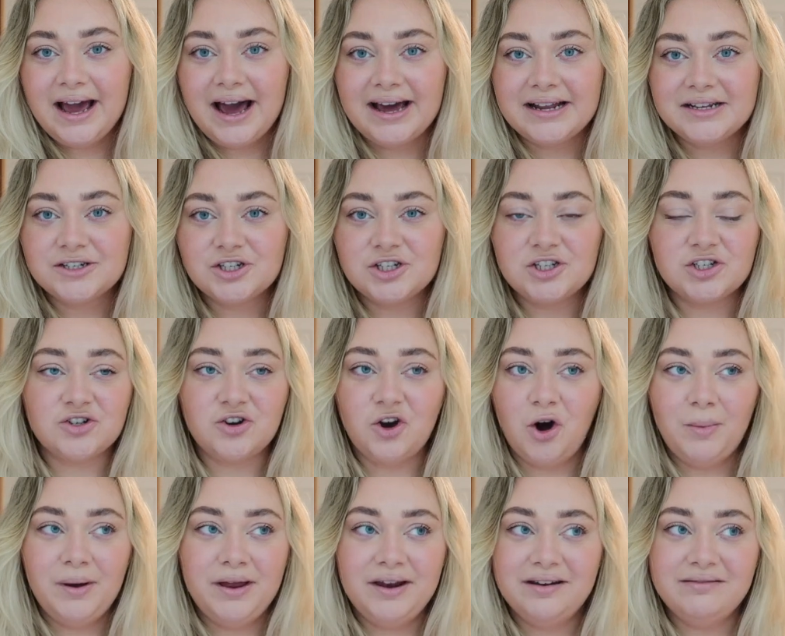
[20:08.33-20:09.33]
and just
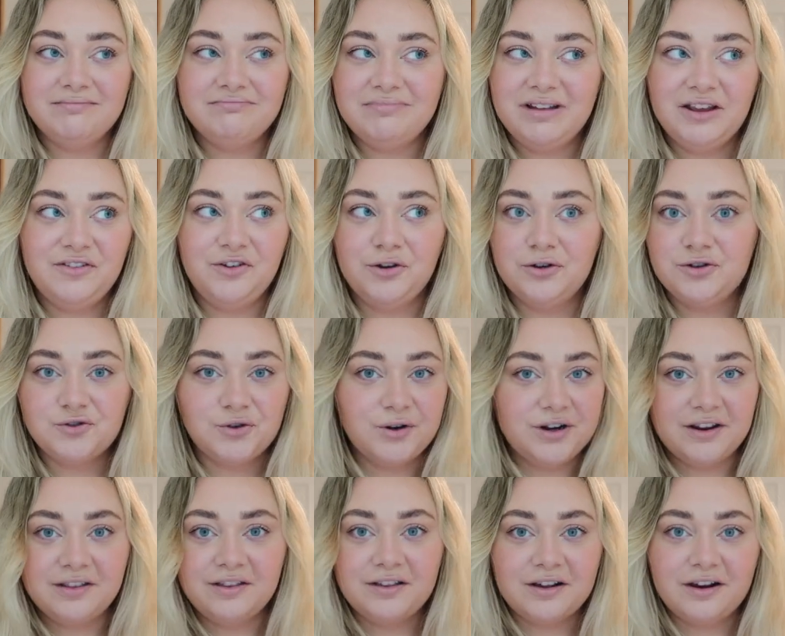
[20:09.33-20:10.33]
comment if you
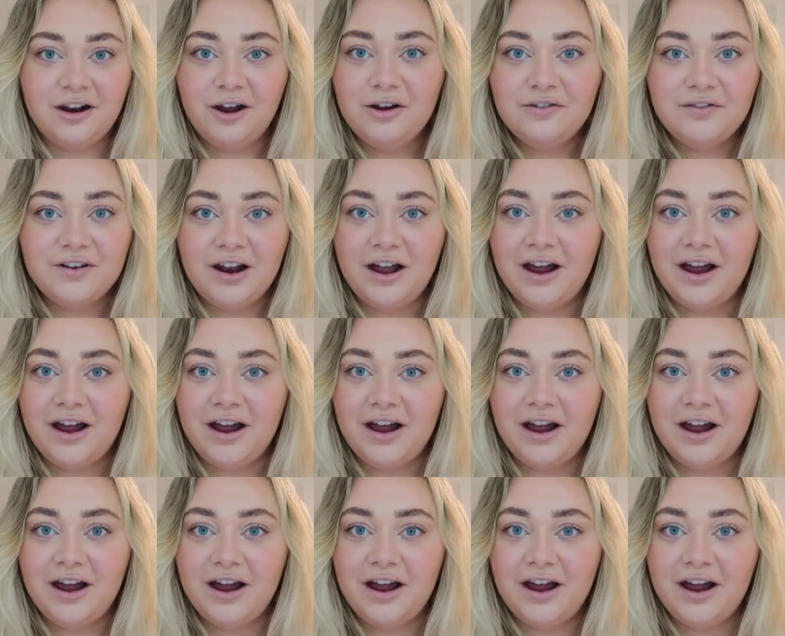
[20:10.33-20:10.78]
enjoyed any of the clothing.